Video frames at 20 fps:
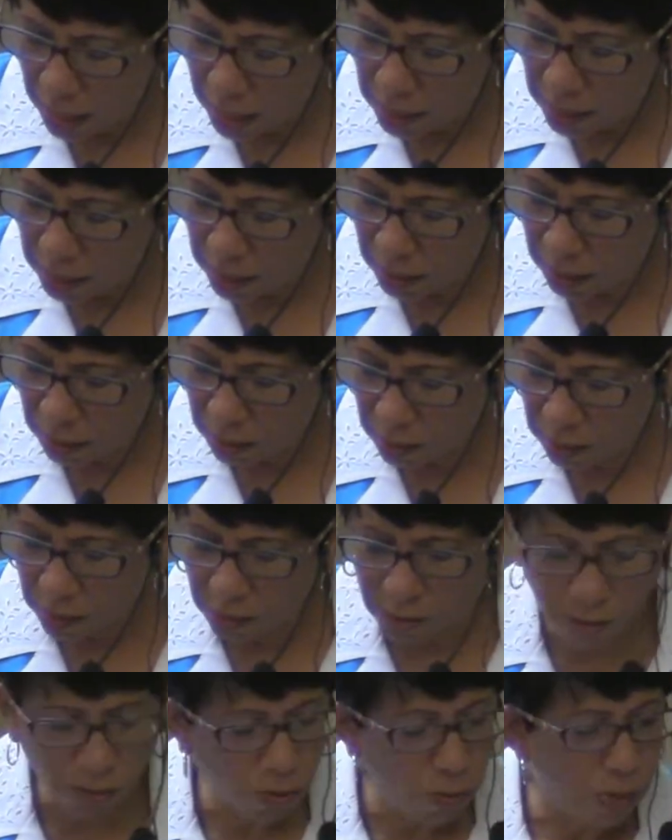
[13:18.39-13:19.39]
And
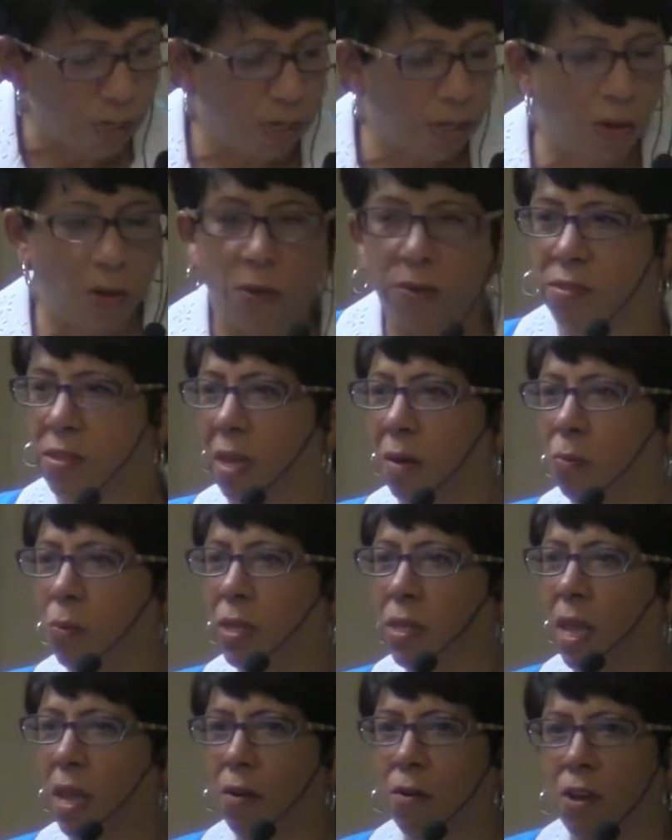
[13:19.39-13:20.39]
the story goes that
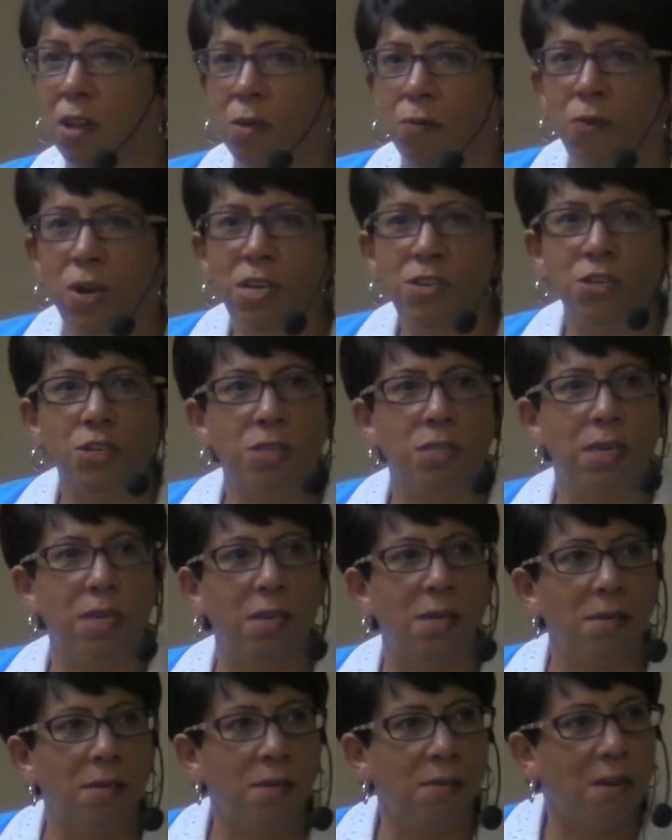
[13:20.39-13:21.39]
when they reached
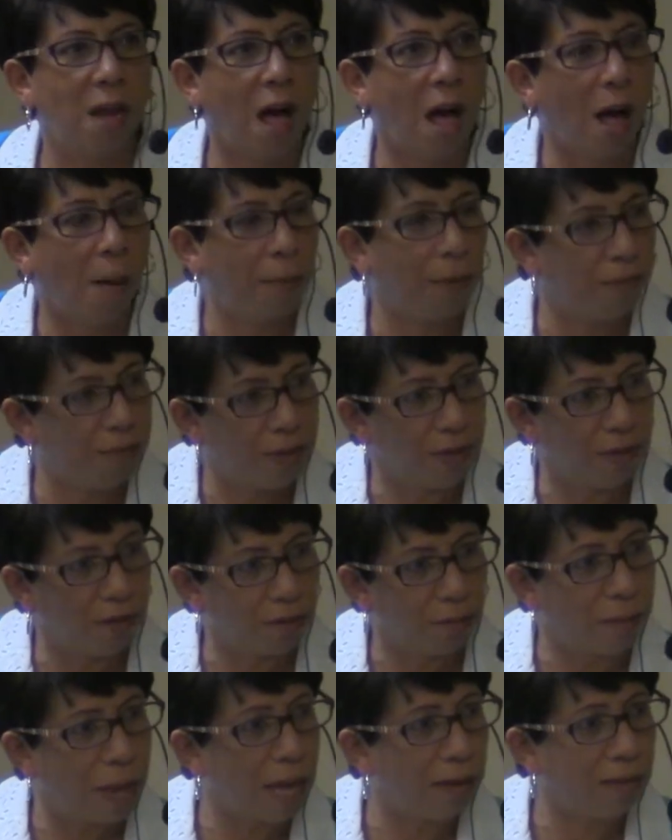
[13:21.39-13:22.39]
the top of
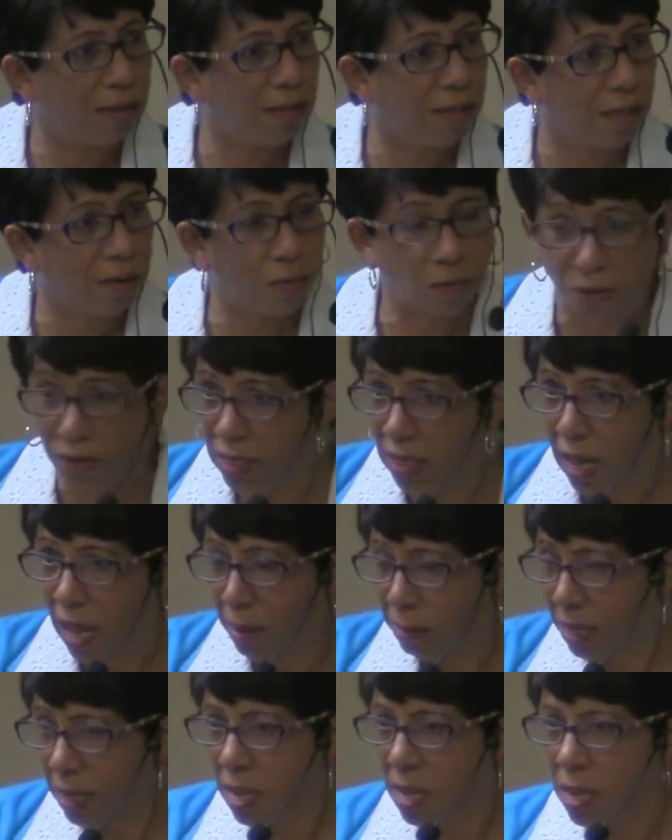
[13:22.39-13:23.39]
this mountain that were
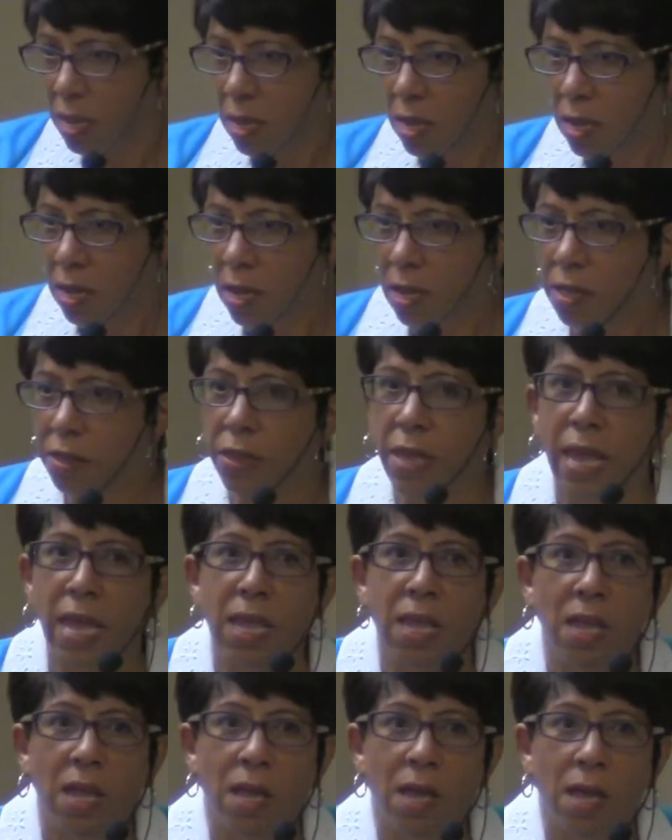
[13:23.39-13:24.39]
climbing, they